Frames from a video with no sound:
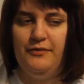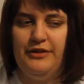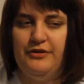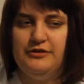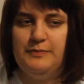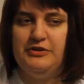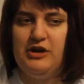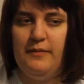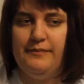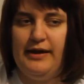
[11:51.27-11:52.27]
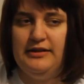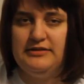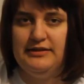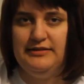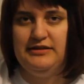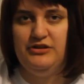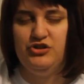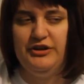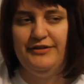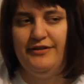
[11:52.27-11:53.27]
whether it's pajama pants and
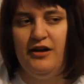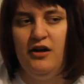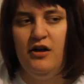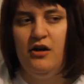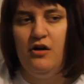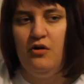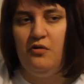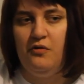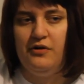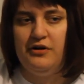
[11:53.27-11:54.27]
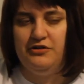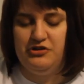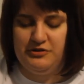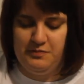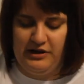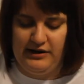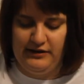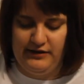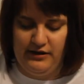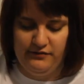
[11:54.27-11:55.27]
t-shirt, or just my
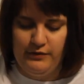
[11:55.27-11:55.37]
nightgown.